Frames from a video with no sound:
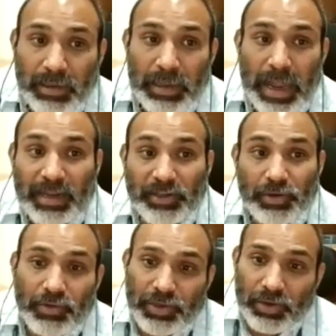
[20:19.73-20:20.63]

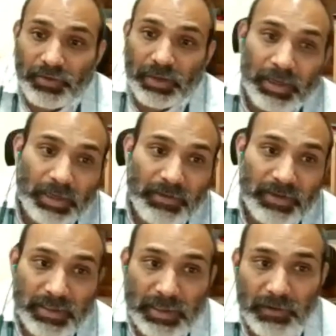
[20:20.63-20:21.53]
Execution of the decree, which
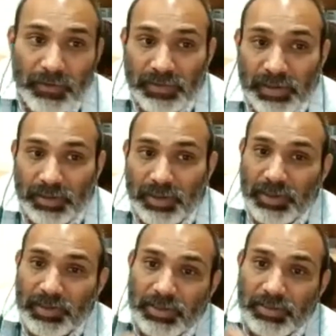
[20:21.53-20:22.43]
is given from section
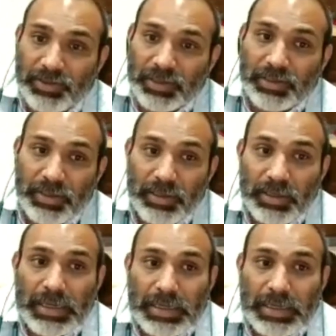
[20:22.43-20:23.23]
36 to 60,